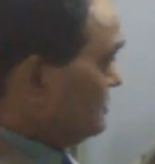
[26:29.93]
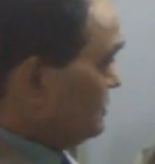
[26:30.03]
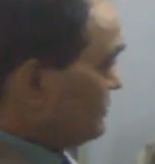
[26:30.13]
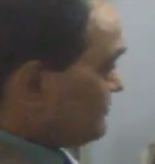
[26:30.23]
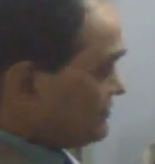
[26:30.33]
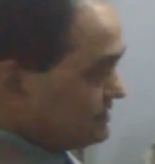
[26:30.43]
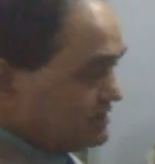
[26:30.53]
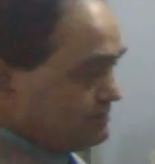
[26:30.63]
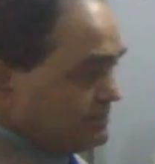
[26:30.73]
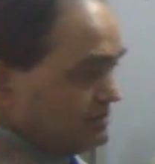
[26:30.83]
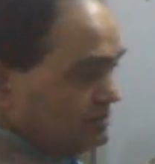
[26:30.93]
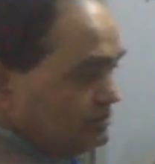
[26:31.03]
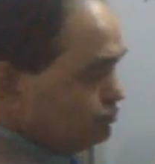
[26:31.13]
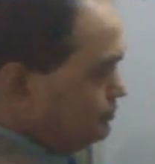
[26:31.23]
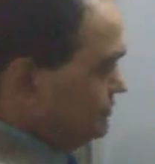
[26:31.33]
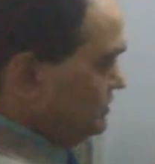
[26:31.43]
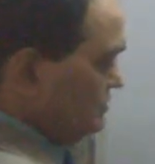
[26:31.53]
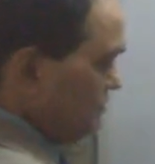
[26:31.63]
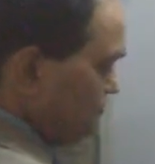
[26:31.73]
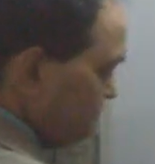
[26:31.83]
left hand side p into p
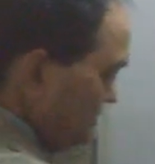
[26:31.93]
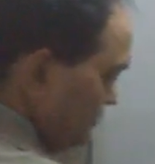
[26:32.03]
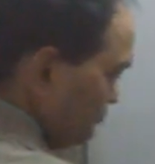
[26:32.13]
is p